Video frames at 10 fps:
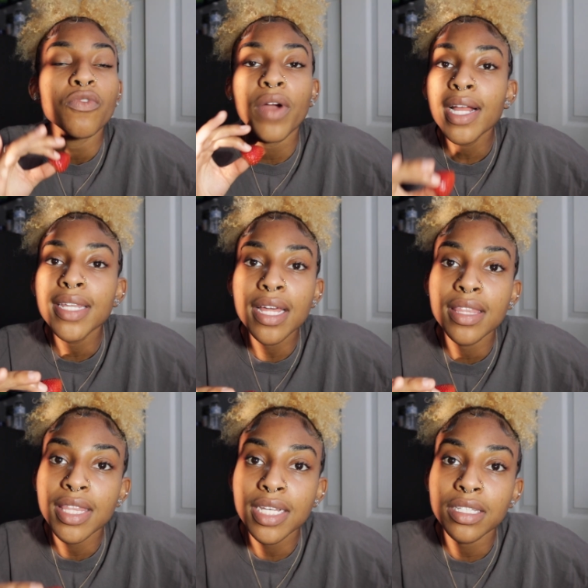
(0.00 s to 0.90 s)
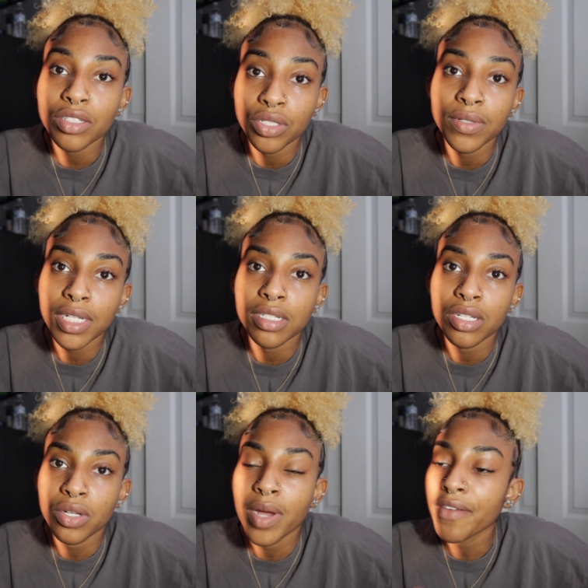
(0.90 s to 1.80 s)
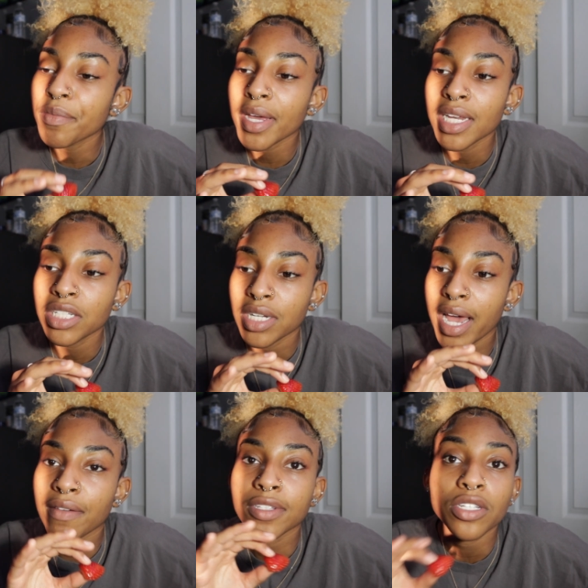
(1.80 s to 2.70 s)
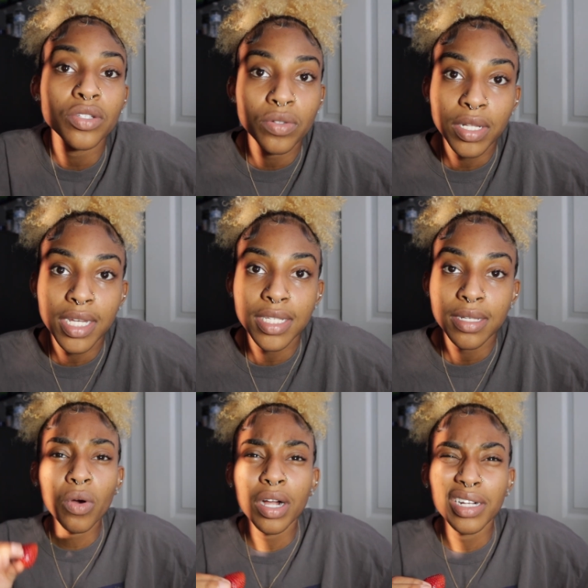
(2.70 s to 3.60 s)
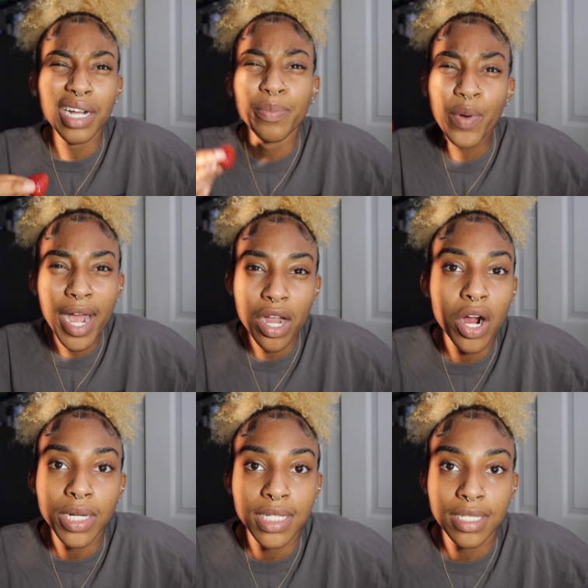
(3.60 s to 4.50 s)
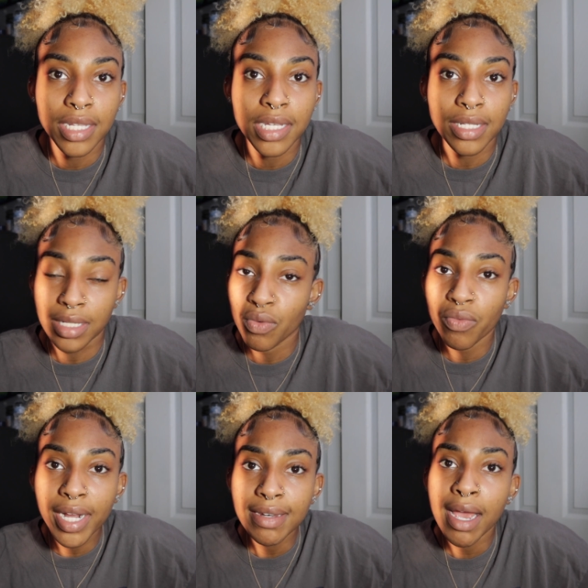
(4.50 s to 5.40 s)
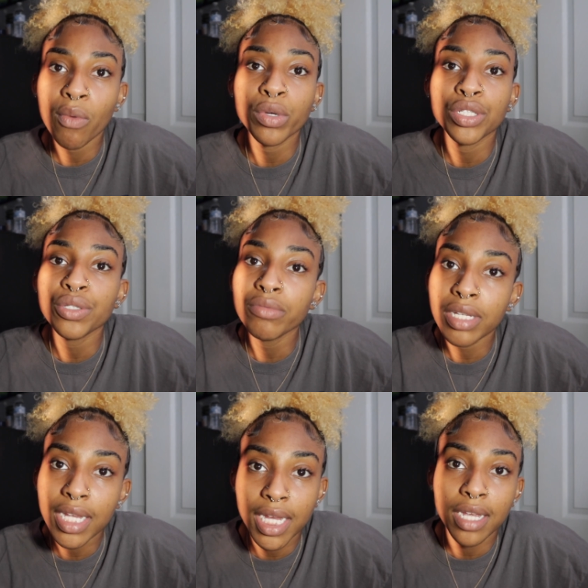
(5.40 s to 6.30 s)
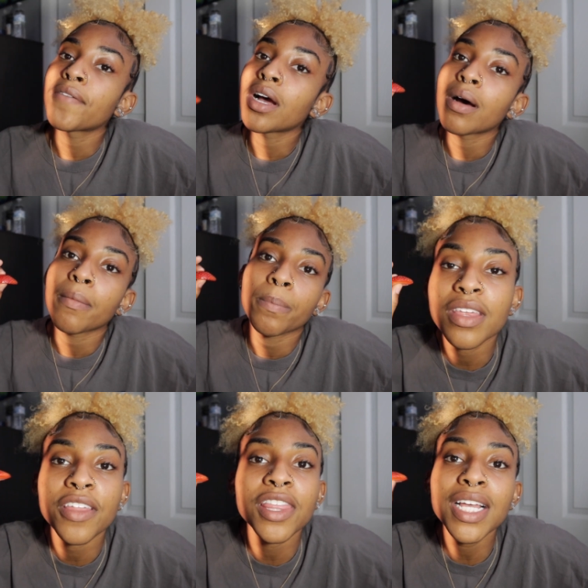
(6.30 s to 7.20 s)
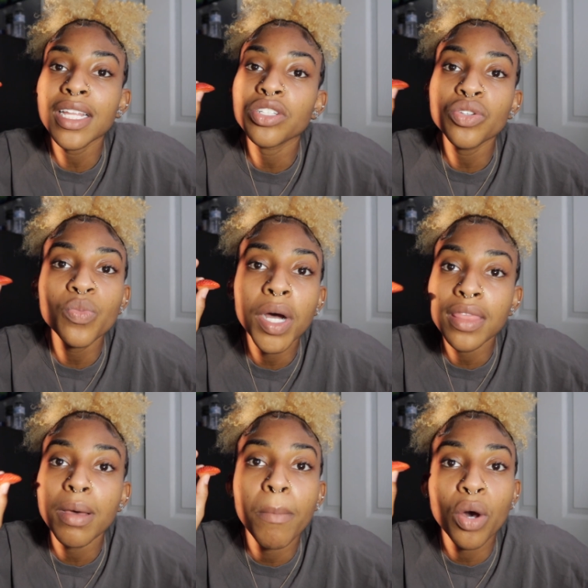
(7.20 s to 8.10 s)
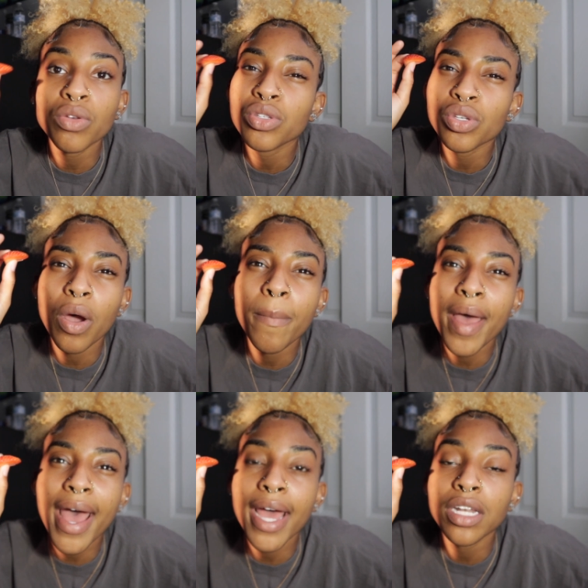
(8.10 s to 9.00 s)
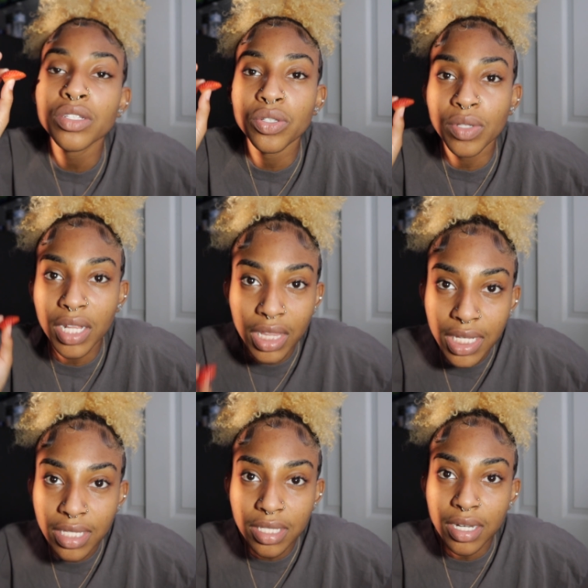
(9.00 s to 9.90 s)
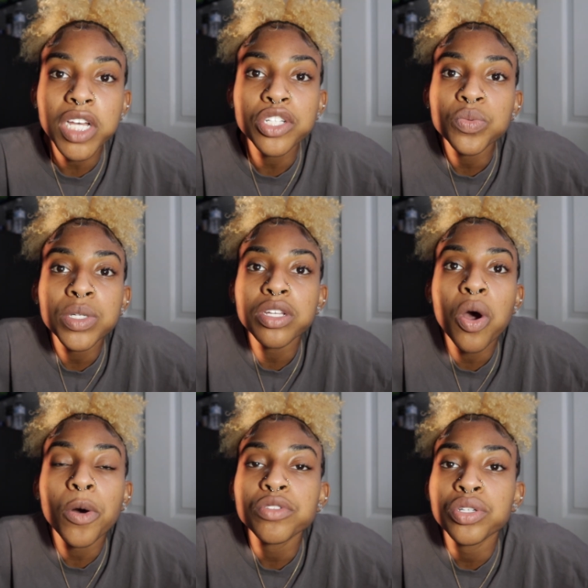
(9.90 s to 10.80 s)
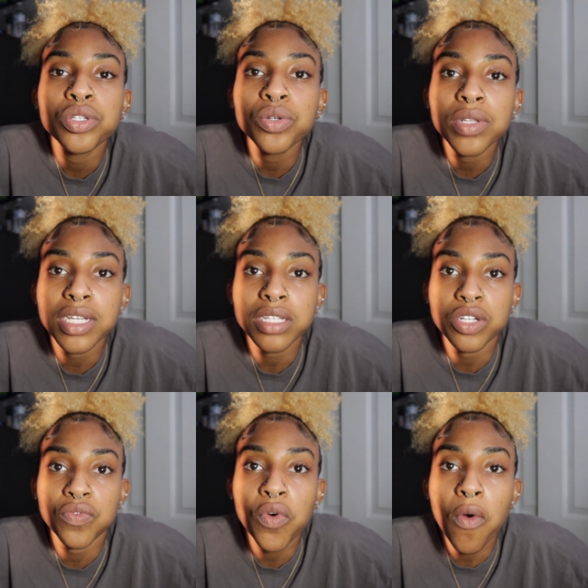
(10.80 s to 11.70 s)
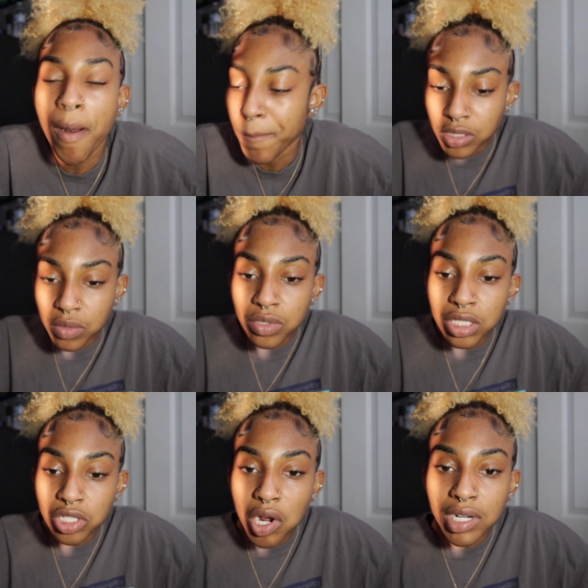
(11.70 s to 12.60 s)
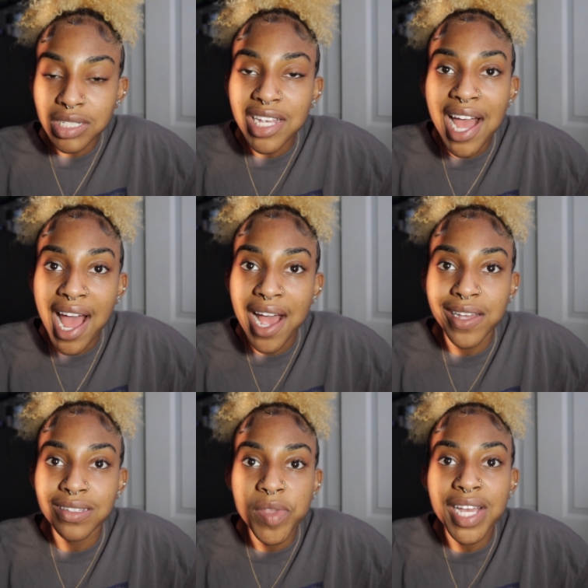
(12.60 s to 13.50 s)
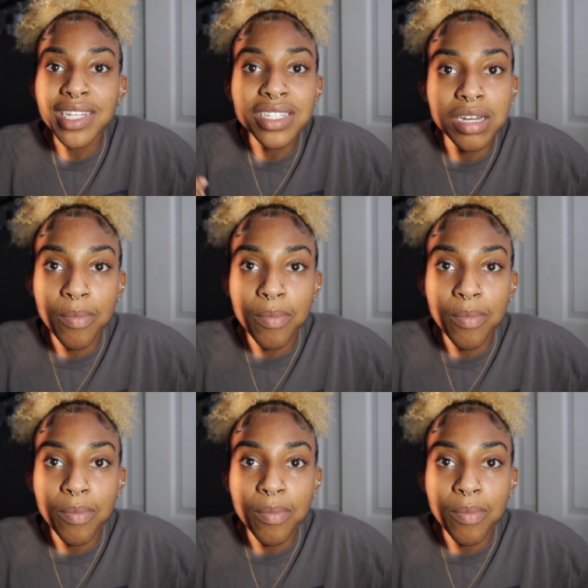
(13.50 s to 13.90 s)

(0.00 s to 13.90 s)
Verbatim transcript: Write down the things that you need to do. Everybody should have a to-do list or a priorities list, and write down what you need from the thing that you want the most so bad to the least. That's what the whole to-do list is for. You don't start a task that isn't